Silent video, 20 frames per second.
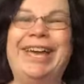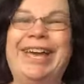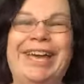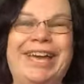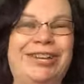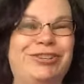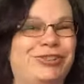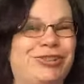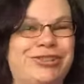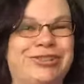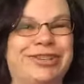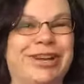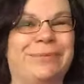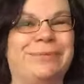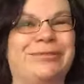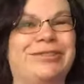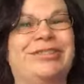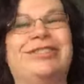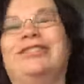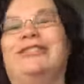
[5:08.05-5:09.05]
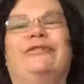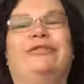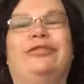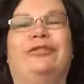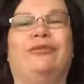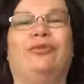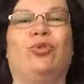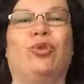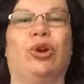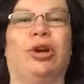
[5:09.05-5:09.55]
It just comes in
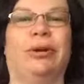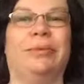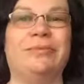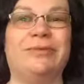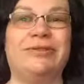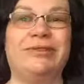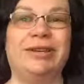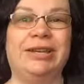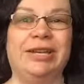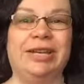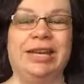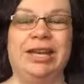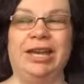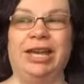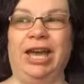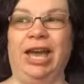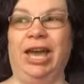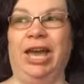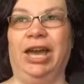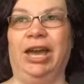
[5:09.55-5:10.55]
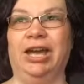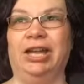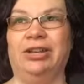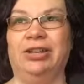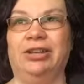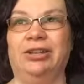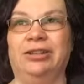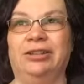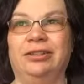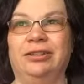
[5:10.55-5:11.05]
different forms.
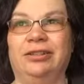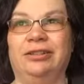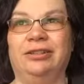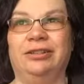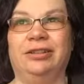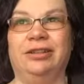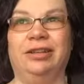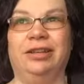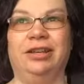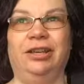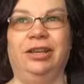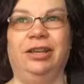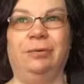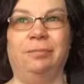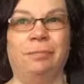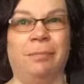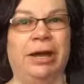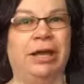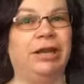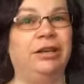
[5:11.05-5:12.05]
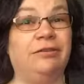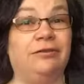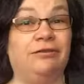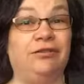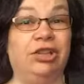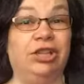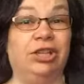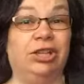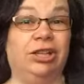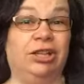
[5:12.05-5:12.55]
And it might
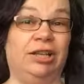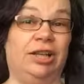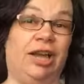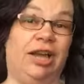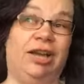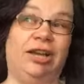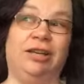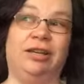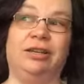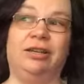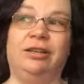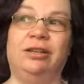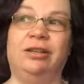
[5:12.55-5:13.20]
feel like